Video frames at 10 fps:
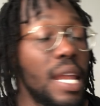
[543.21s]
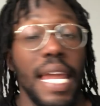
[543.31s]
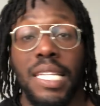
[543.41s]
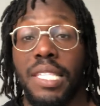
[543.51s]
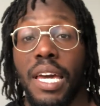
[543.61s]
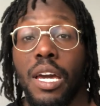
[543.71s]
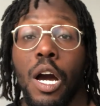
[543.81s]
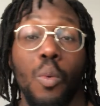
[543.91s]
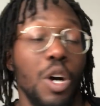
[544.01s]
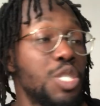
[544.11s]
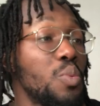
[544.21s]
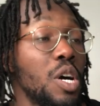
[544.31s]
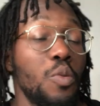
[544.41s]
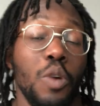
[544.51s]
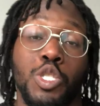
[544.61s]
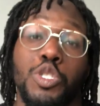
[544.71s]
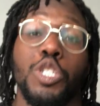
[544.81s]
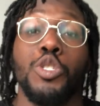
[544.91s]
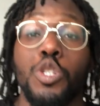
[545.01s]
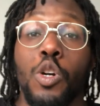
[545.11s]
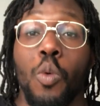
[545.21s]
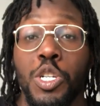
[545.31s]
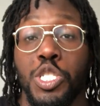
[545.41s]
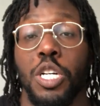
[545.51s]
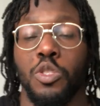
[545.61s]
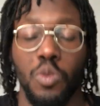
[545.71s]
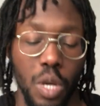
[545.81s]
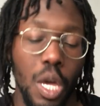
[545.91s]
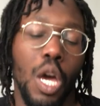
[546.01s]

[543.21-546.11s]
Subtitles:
the next day? What should you do? What you should not do?